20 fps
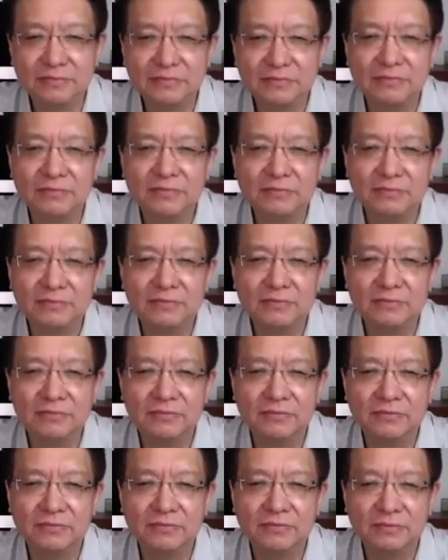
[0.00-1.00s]

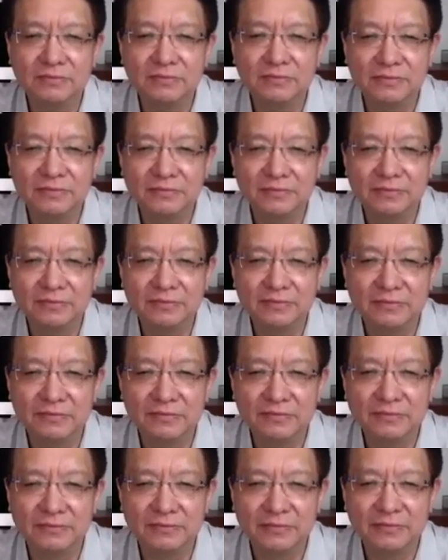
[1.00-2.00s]

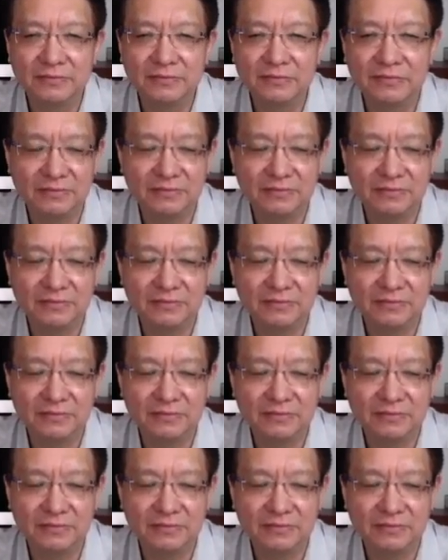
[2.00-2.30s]
The person shown says nothing.